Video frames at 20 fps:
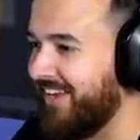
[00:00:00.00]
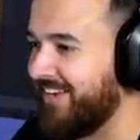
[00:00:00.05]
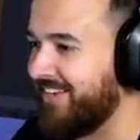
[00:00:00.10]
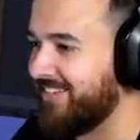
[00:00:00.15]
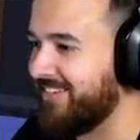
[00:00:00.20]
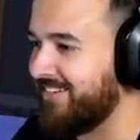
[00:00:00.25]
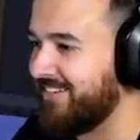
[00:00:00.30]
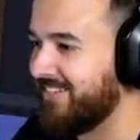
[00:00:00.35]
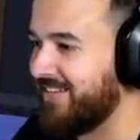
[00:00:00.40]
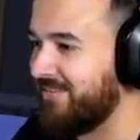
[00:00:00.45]

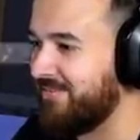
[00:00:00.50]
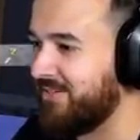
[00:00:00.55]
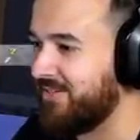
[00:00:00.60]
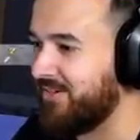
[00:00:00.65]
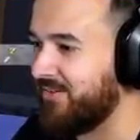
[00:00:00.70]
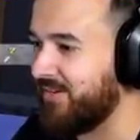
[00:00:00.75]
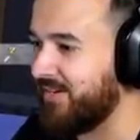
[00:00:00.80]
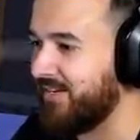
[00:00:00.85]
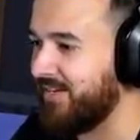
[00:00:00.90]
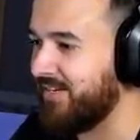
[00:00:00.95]
guess I'll just keep
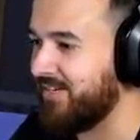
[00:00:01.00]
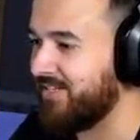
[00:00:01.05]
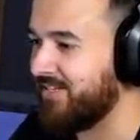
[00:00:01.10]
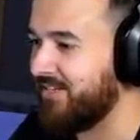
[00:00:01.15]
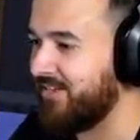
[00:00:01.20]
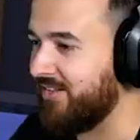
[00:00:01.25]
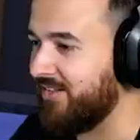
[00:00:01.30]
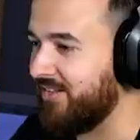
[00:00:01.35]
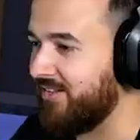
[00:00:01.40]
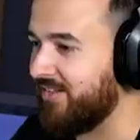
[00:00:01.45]
doing it
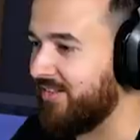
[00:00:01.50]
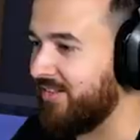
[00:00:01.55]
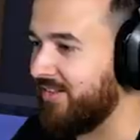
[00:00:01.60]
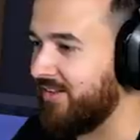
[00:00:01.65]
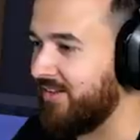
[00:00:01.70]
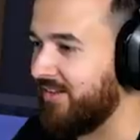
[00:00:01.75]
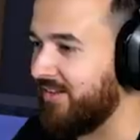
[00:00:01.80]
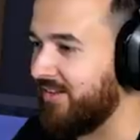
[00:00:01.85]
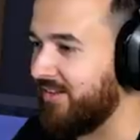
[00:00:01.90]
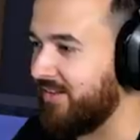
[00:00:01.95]
until
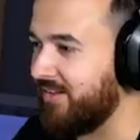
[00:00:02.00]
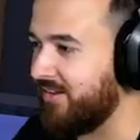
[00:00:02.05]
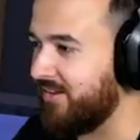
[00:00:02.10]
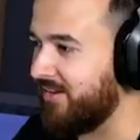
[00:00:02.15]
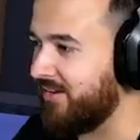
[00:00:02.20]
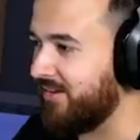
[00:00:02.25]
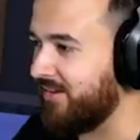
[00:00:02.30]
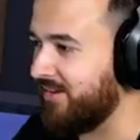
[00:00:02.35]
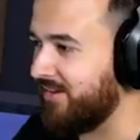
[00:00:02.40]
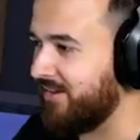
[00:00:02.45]
the
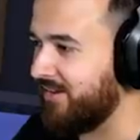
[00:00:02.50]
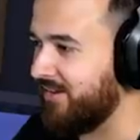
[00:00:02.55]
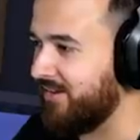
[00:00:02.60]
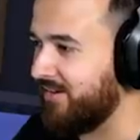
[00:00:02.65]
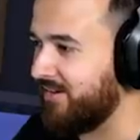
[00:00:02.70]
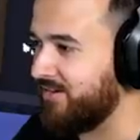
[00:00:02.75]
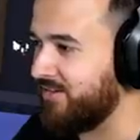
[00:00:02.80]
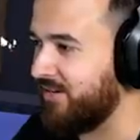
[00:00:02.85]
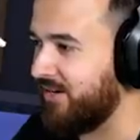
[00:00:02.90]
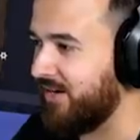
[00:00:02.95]

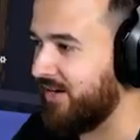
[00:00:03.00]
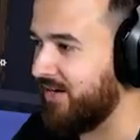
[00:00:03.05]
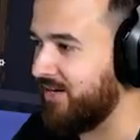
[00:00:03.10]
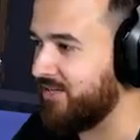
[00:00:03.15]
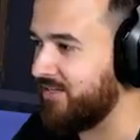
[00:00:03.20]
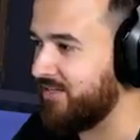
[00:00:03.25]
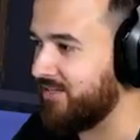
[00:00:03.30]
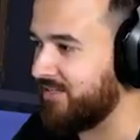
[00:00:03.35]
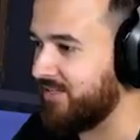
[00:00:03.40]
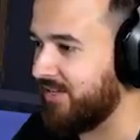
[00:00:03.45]

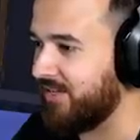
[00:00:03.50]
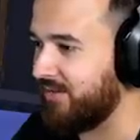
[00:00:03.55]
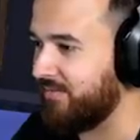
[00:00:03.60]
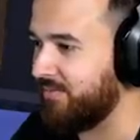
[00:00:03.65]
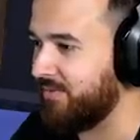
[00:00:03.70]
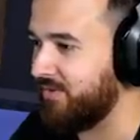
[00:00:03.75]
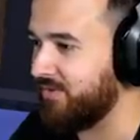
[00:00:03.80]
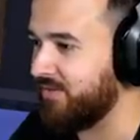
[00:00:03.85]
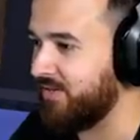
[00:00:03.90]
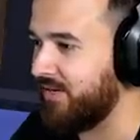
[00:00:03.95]
charge is like
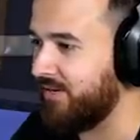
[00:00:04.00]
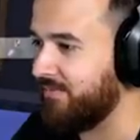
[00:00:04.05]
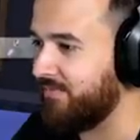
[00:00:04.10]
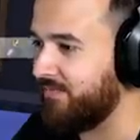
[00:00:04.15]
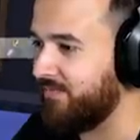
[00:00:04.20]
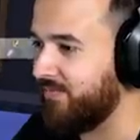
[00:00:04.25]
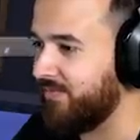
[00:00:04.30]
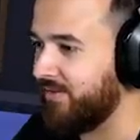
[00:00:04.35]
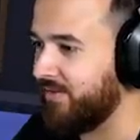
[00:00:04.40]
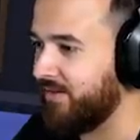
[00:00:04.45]
built
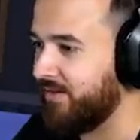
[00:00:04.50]
up.